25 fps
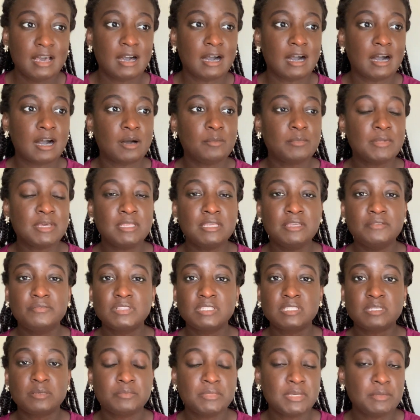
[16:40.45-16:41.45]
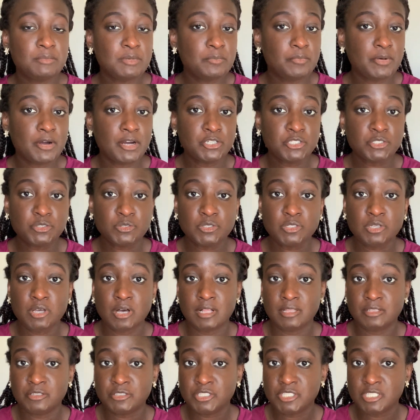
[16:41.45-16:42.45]
and even some maybe partial
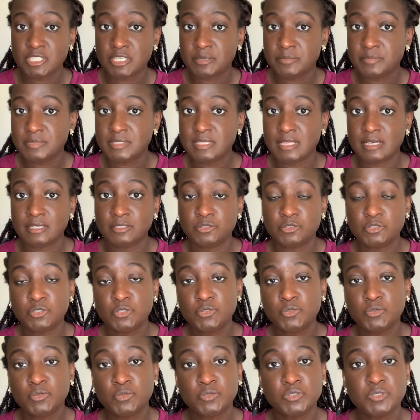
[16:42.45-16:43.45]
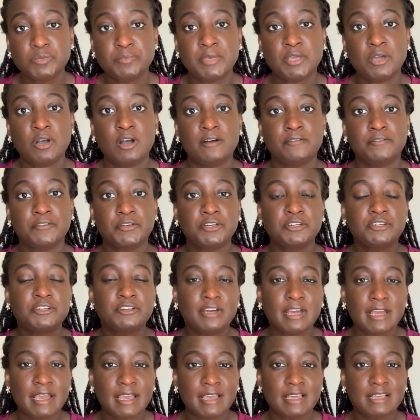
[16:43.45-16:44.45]
scholarships that your schools may offer
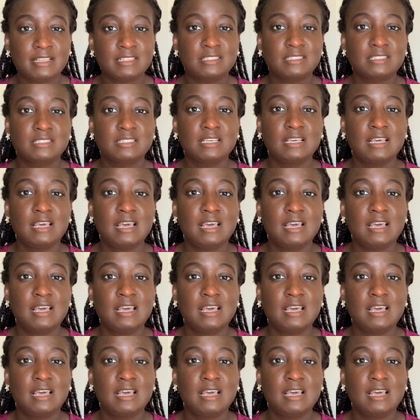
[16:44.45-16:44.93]
grants,